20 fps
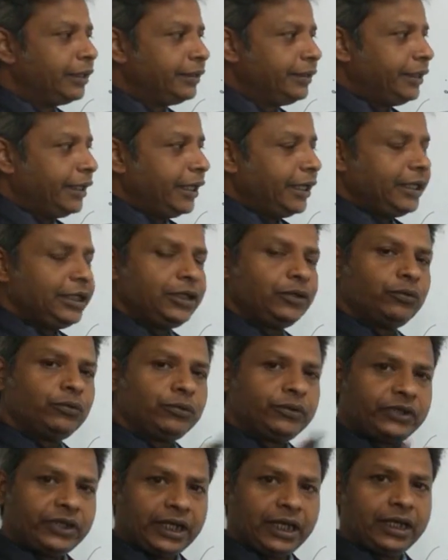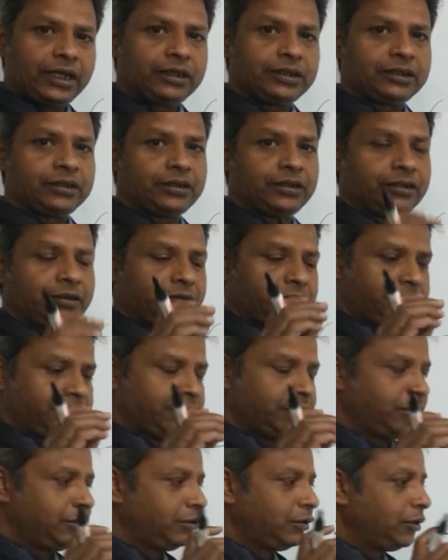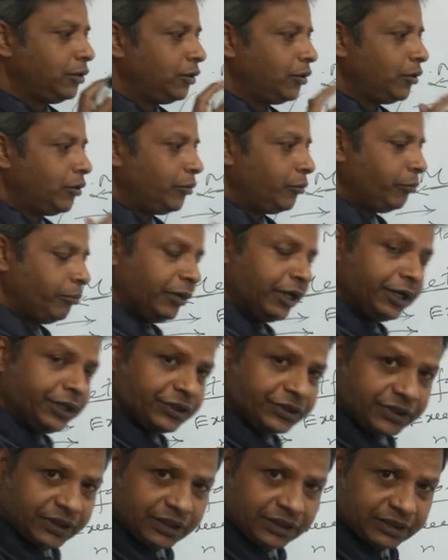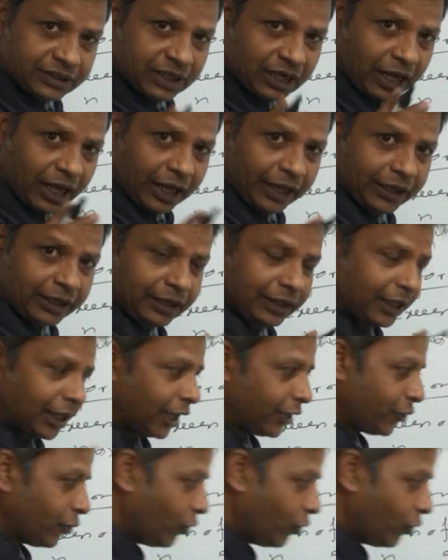Then you take medicines like that